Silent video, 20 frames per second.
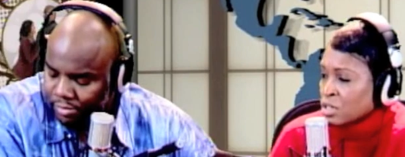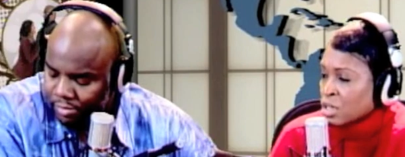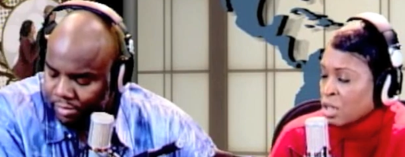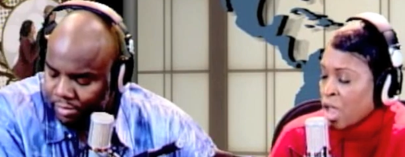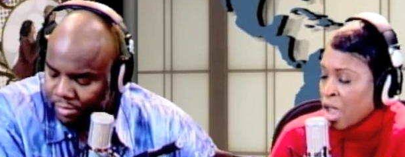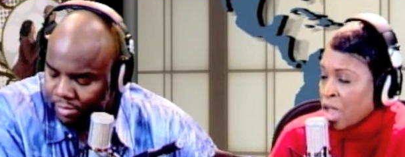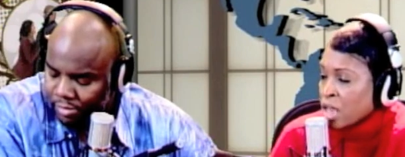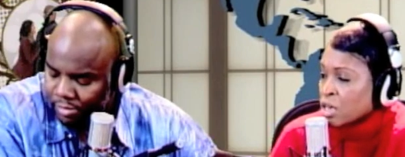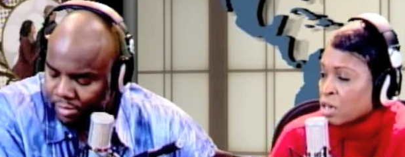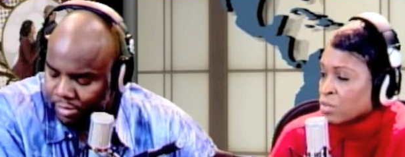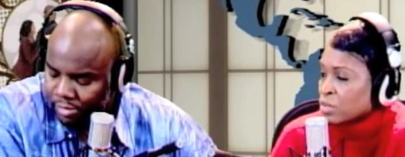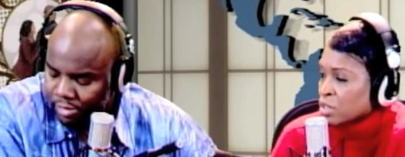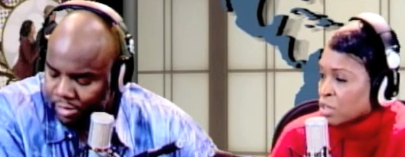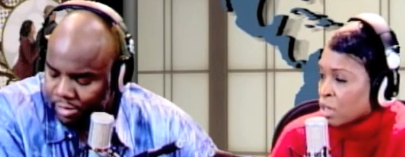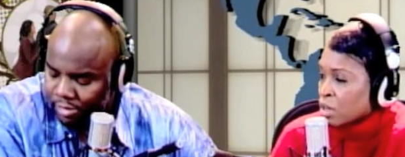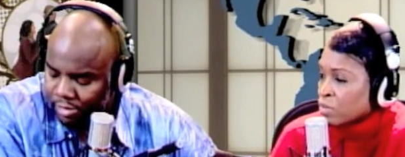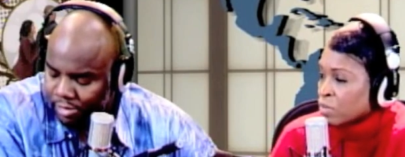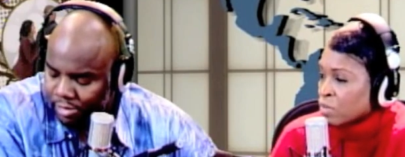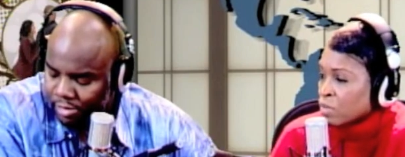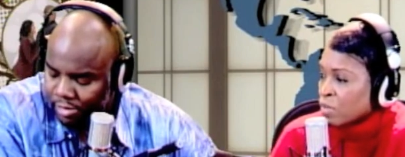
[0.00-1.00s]
Speaker 1: to hand them
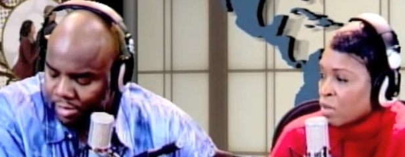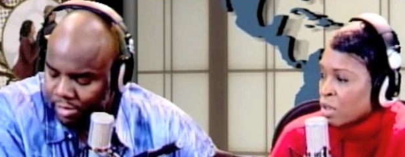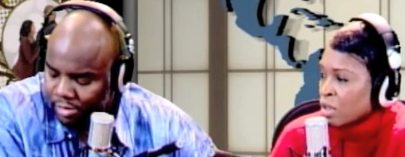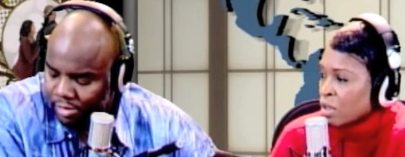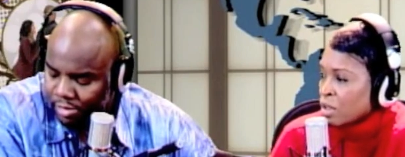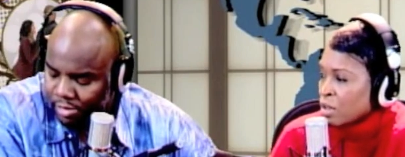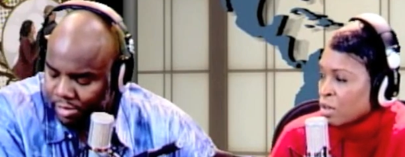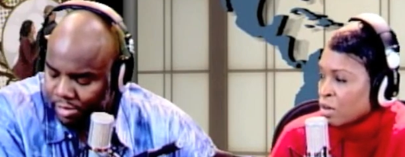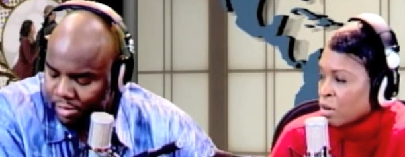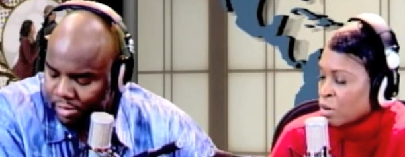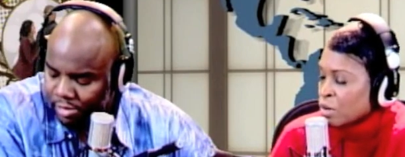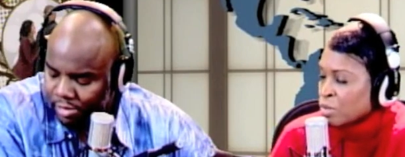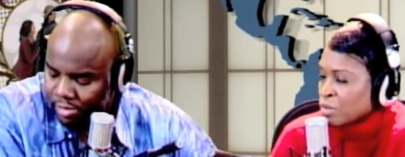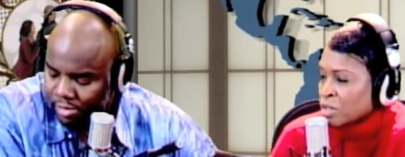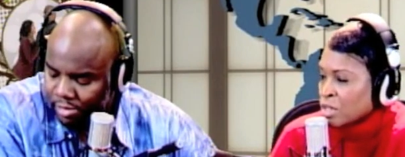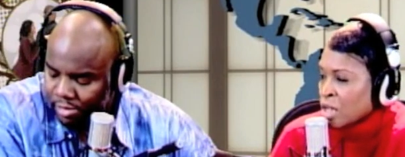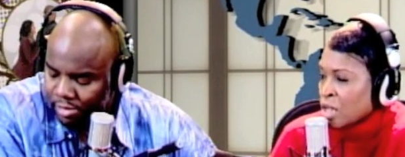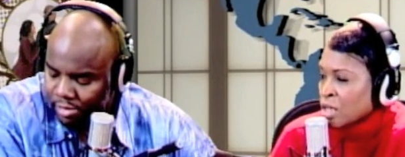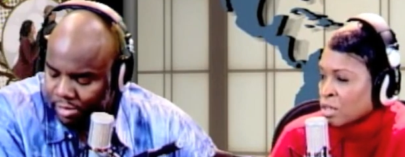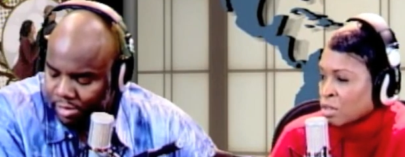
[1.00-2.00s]
something. You know what I'm
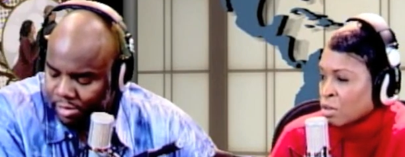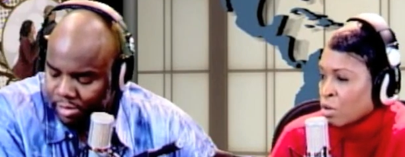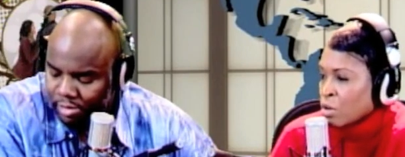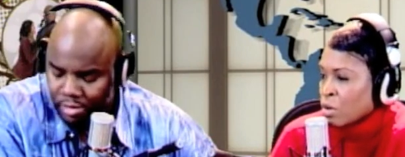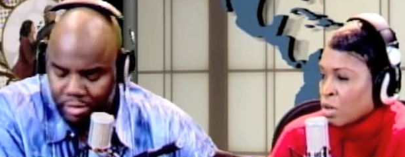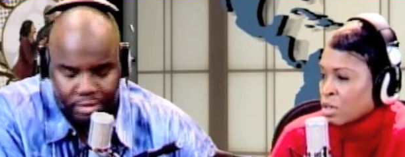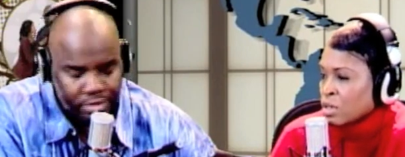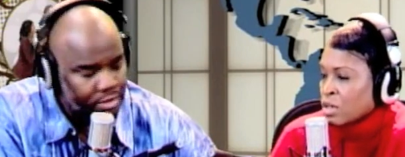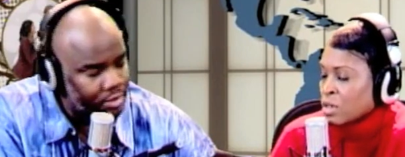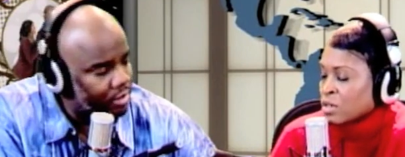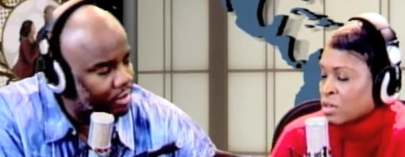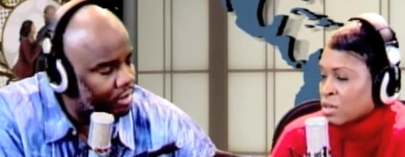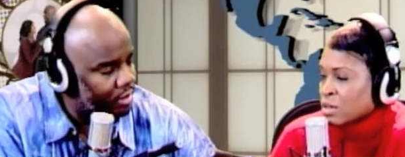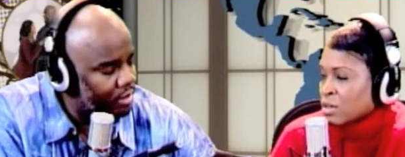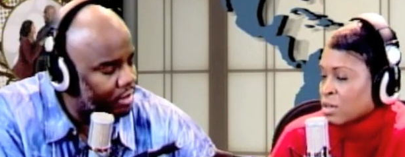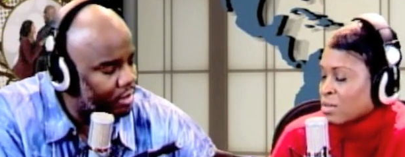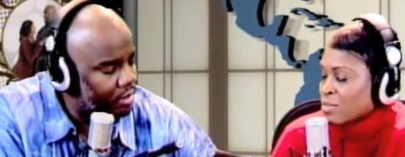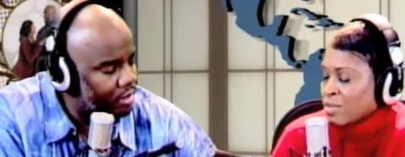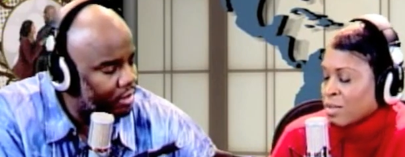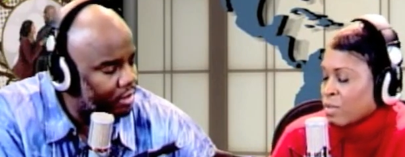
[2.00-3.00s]
saying? So it's
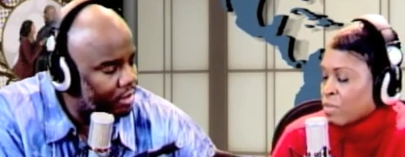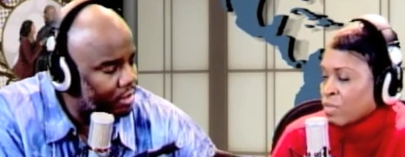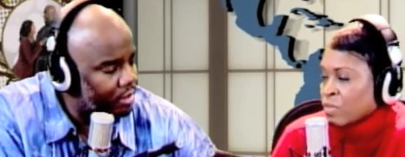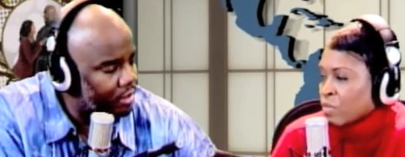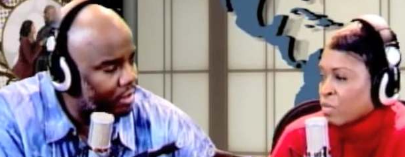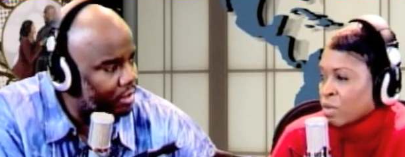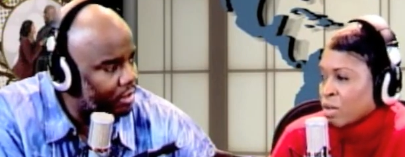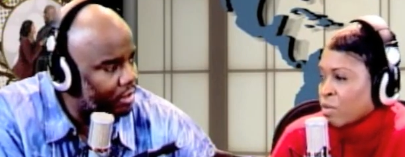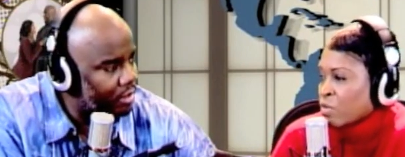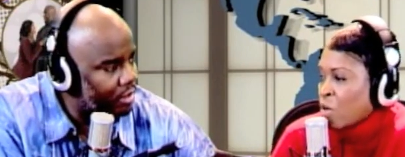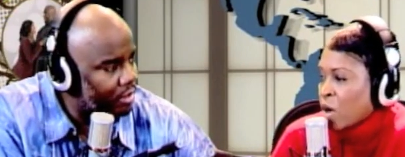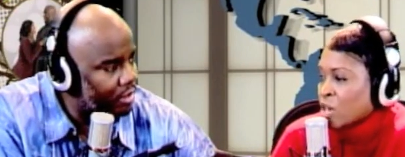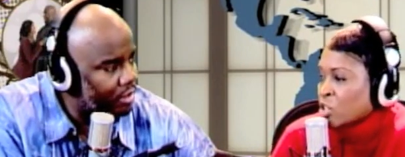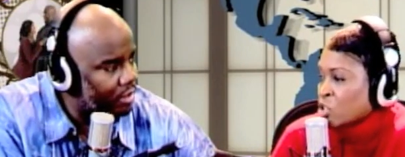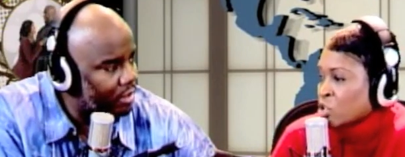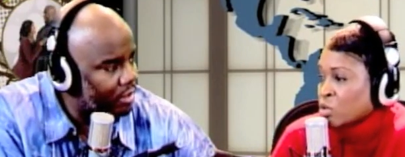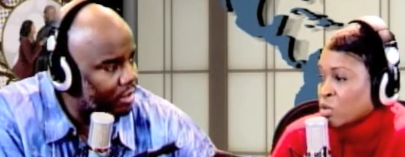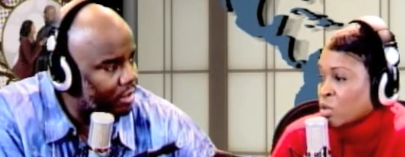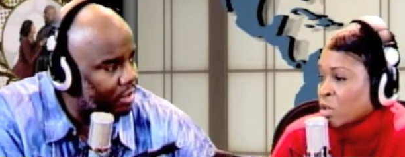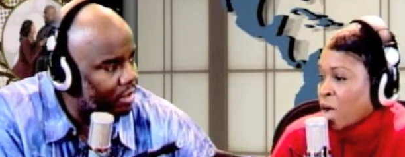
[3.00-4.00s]
white
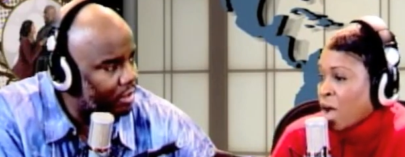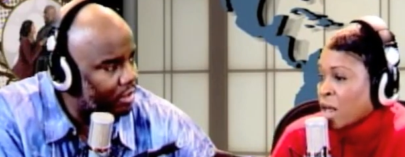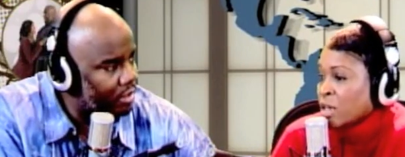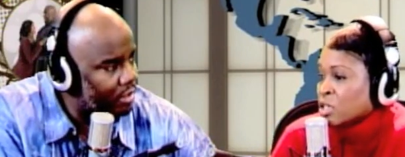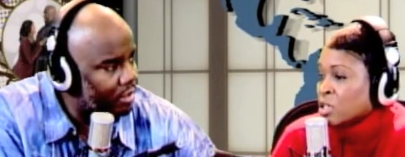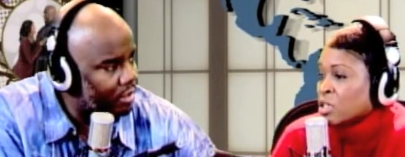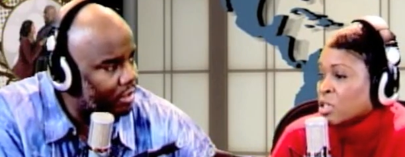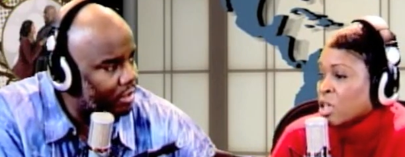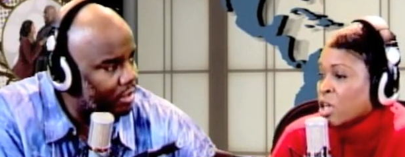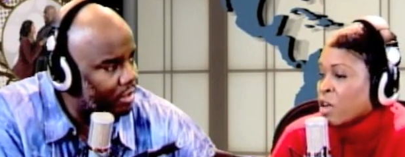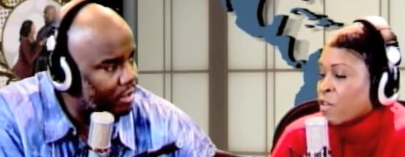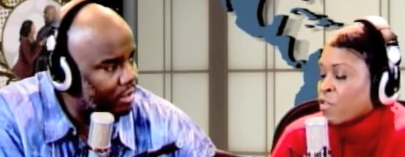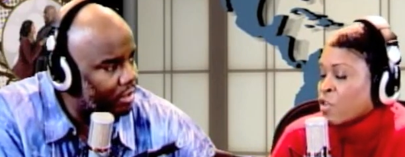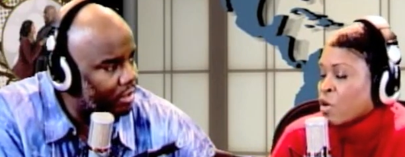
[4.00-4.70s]
shoes. I just love